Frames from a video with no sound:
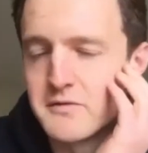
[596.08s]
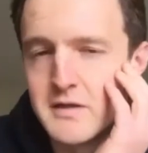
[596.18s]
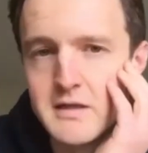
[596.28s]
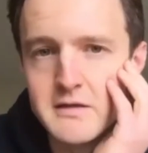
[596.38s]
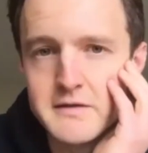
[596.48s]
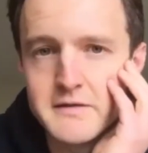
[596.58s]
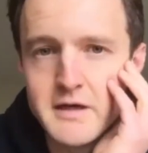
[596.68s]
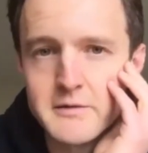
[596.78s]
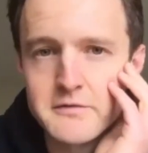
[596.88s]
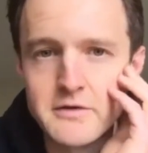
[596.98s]
Ilan.
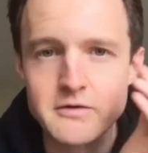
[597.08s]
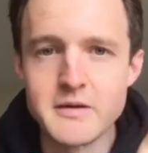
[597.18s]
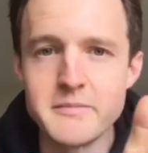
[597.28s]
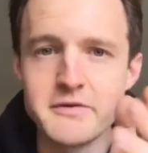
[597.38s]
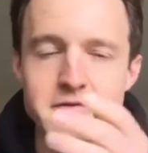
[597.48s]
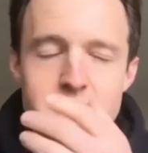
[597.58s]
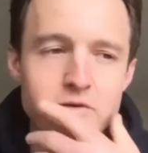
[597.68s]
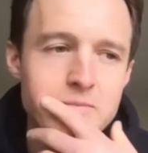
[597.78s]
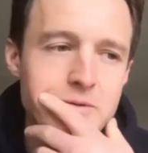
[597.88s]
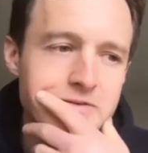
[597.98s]
I share that mission
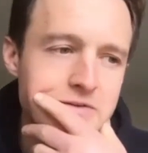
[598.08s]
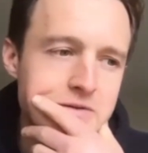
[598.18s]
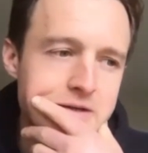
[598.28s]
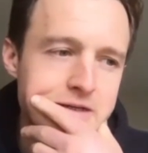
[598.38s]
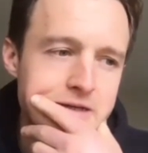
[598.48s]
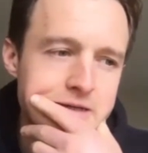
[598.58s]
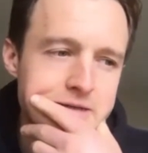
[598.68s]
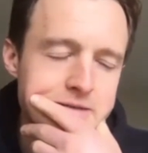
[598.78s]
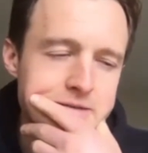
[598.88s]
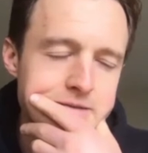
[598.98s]
very much. You know, I,
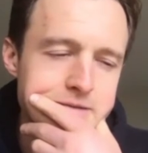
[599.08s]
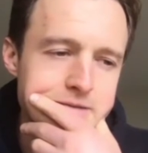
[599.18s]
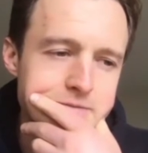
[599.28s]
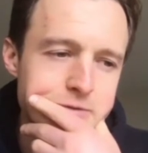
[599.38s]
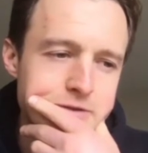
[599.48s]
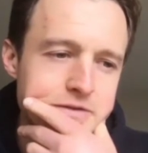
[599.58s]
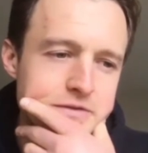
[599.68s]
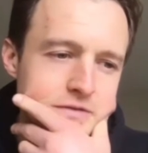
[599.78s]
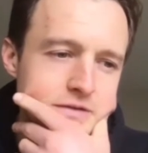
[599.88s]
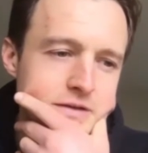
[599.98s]
I really
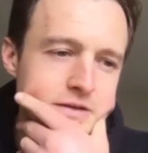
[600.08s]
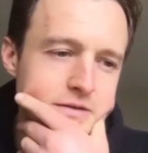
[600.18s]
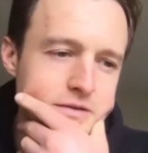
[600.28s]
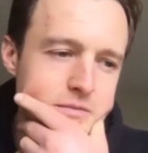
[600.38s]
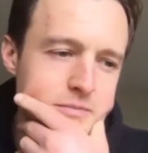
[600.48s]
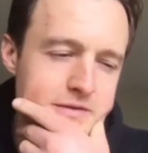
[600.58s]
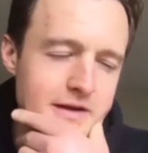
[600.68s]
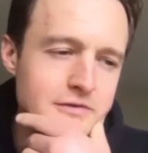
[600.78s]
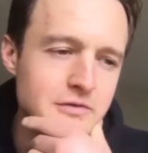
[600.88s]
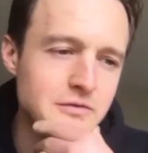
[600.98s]
see the
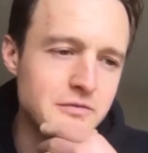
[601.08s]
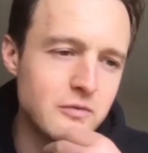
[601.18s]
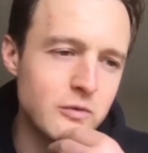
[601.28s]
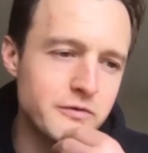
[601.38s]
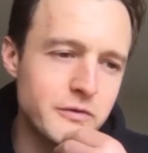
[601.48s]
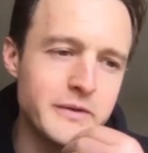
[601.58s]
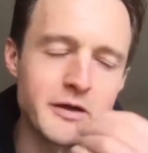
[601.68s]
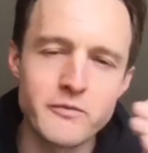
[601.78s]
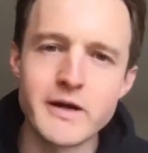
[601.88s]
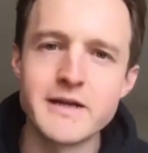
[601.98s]
potential for doing it
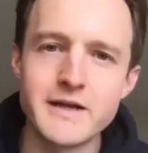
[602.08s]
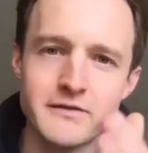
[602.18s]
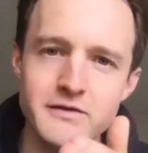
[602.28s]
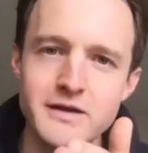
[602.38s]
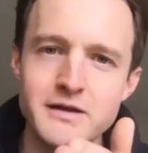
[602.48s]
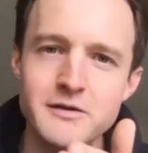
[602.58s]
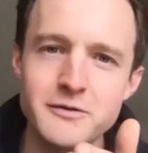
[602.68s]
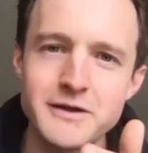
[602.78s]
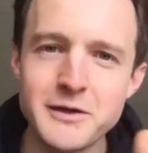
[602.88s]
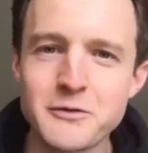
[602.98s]
right at scale,
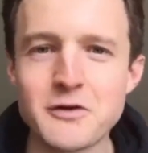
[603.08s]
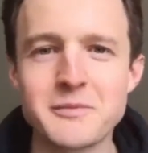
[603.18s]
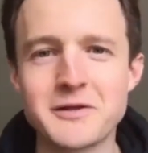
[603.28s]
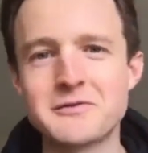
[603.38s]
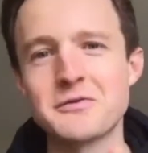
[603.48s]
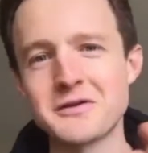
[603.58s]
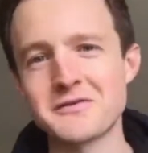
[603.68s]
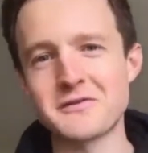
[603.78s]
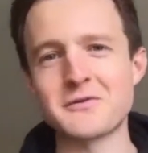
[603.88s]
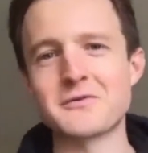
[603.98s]
right? They always talk about do things that don't